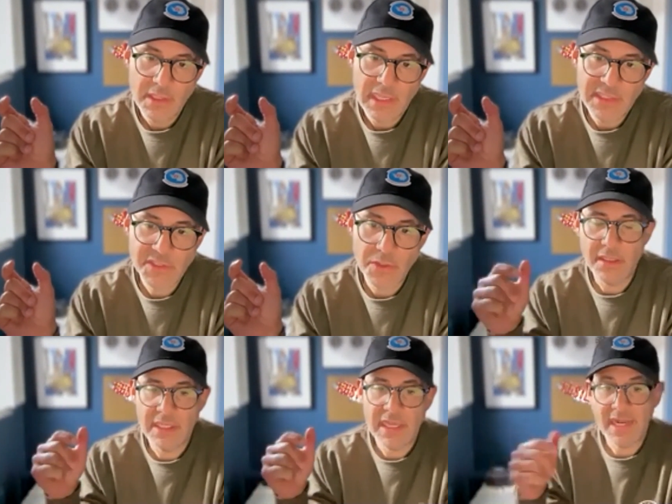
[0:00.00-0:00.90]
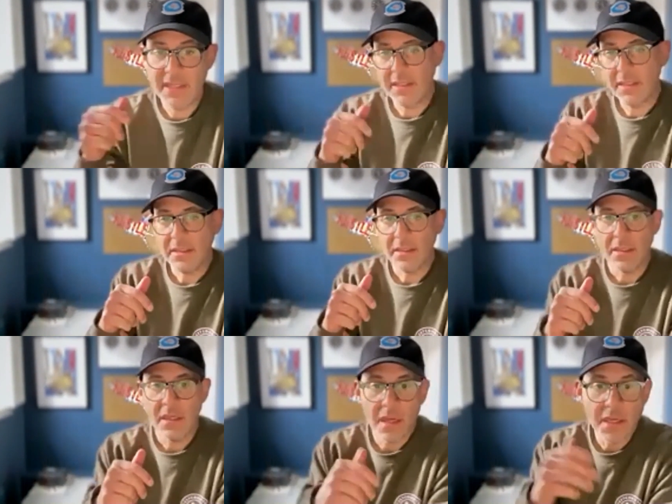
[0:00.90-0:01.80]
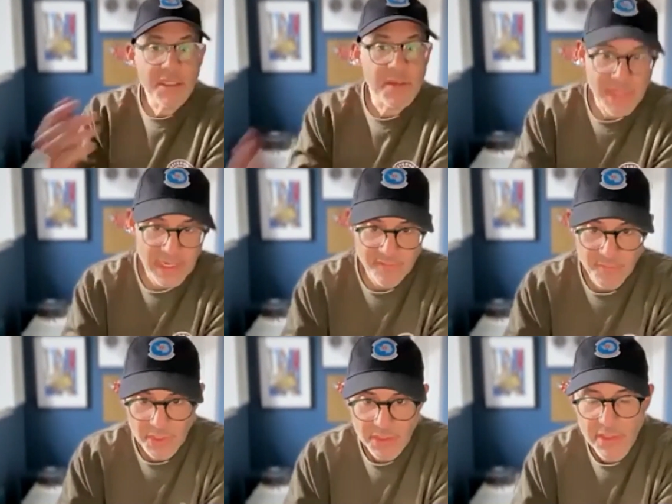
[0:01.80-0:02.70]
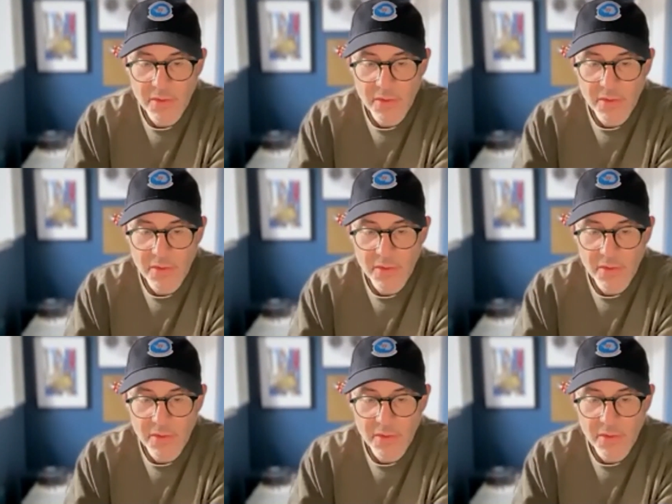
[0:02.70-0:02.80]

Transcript: And so in a highly uncompetitive market,